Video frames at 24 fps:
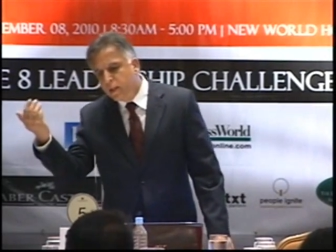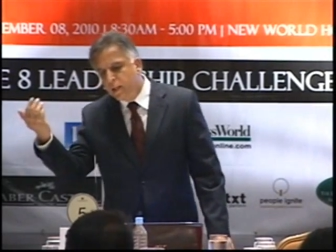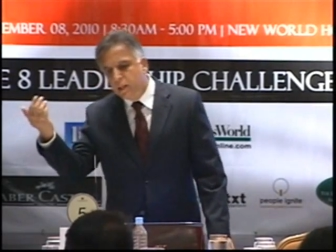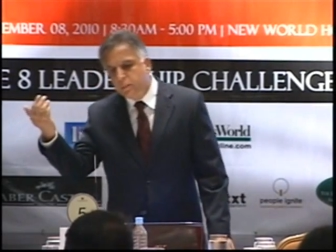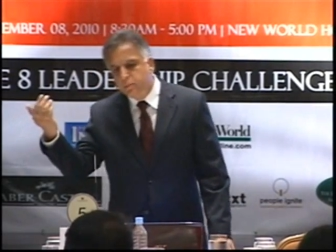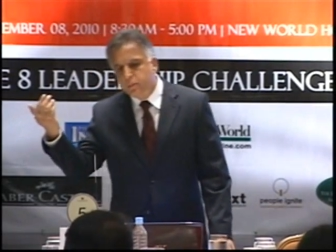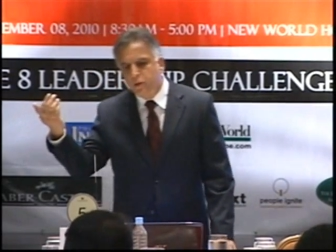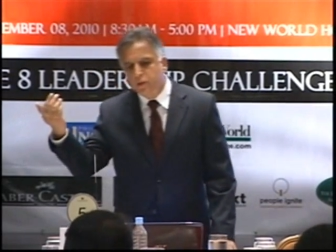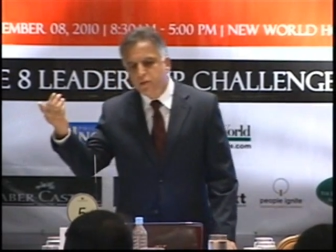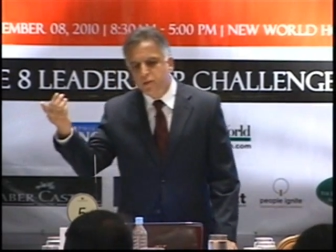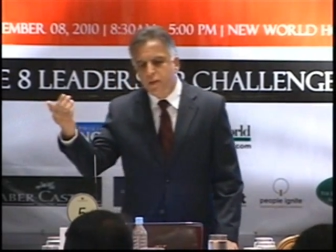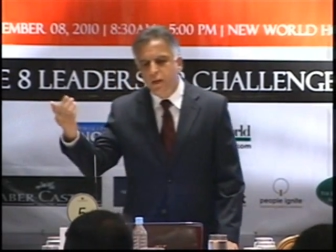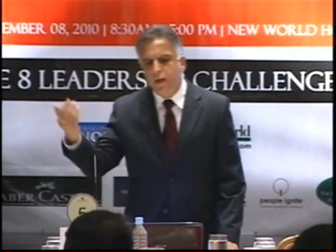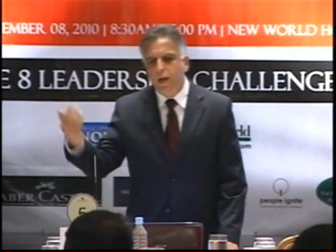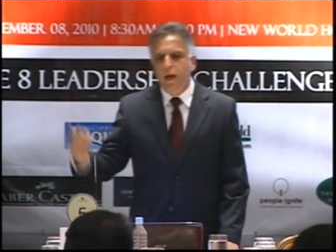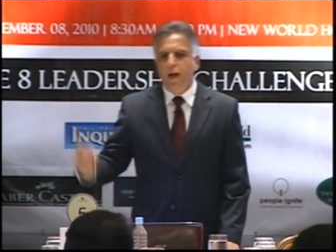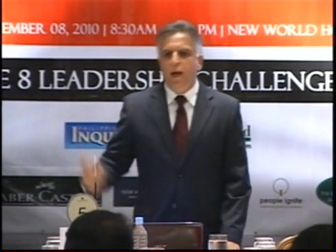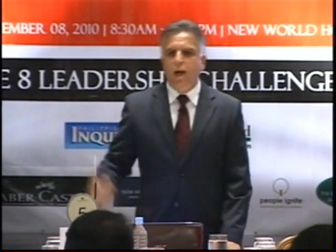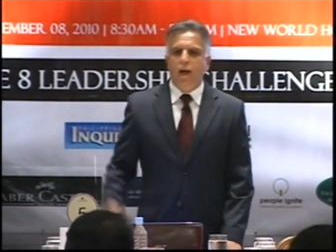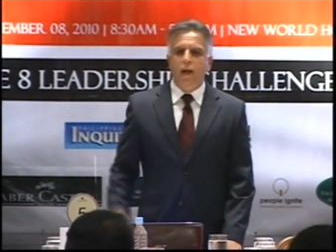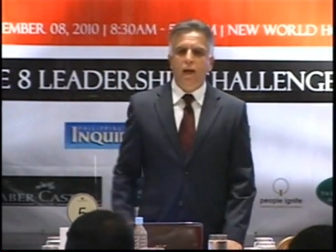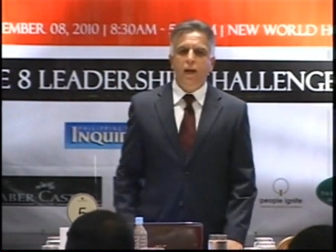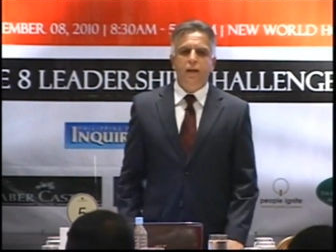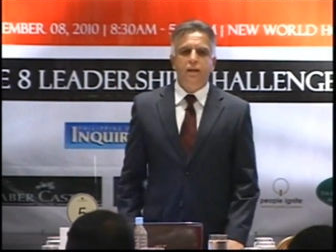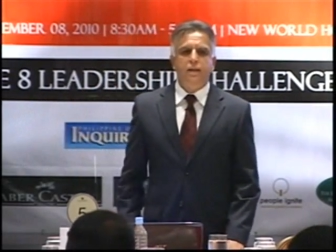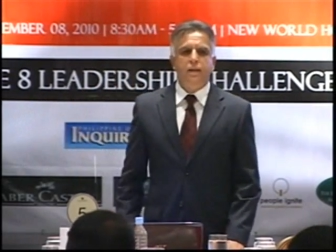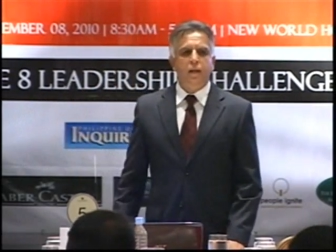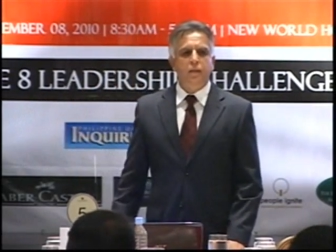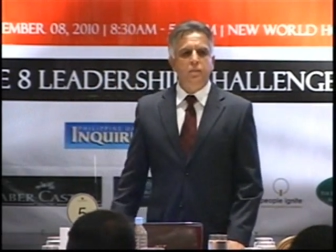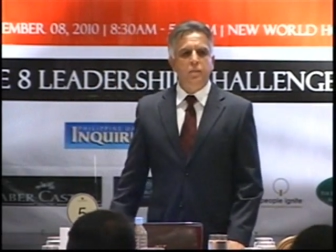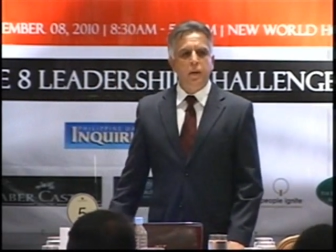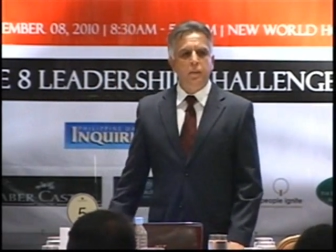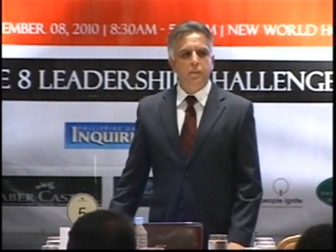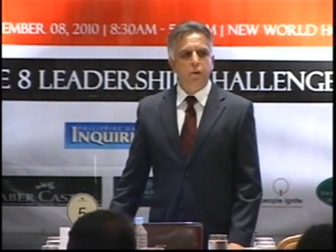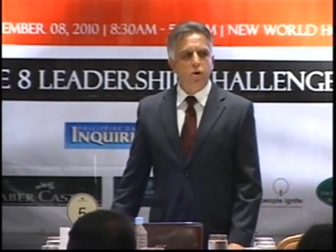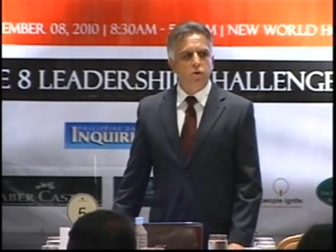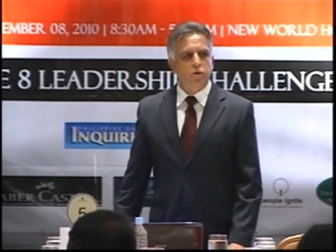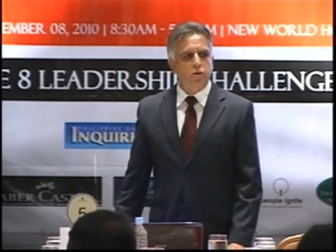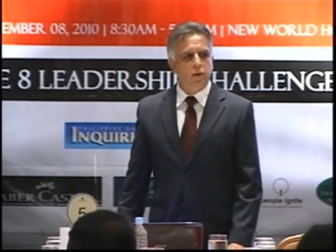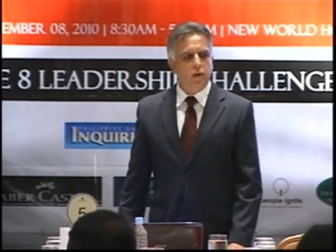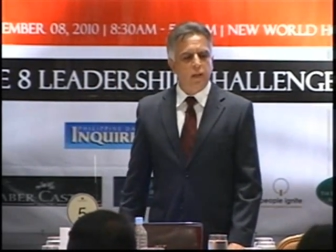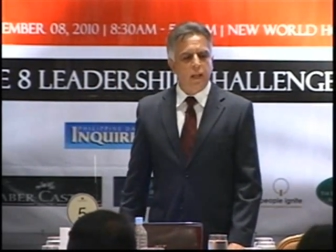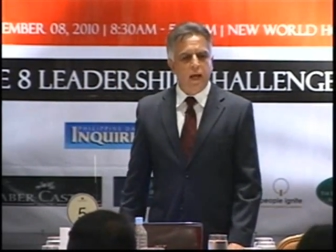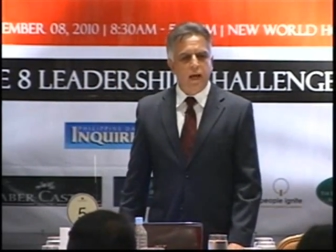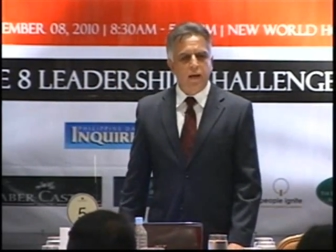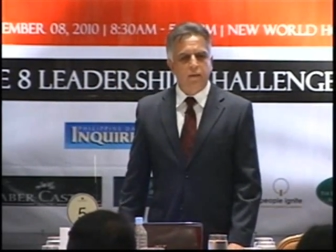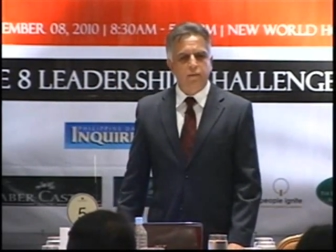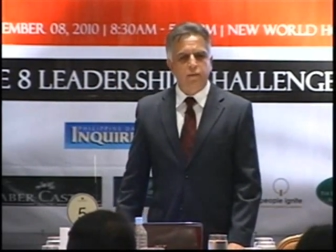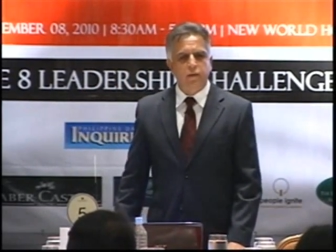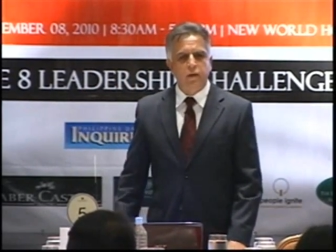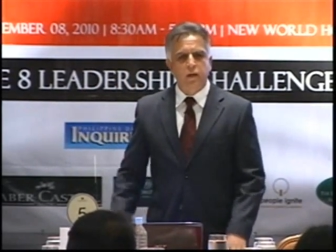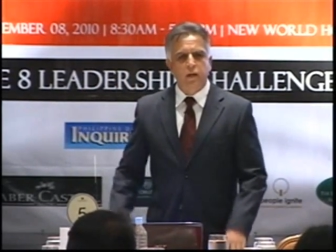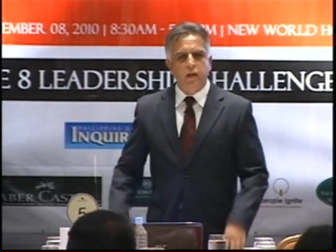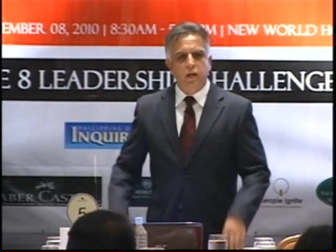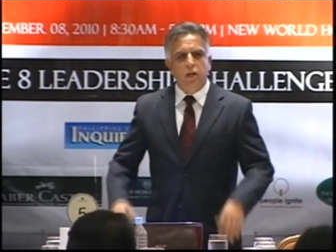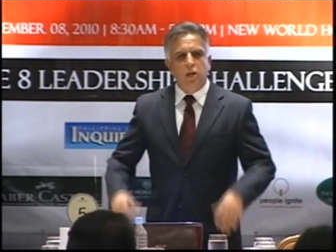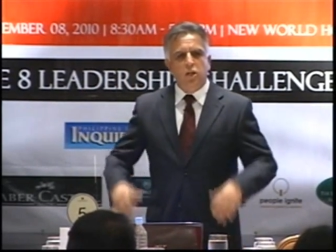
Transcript: that person, hey, tell me about your life.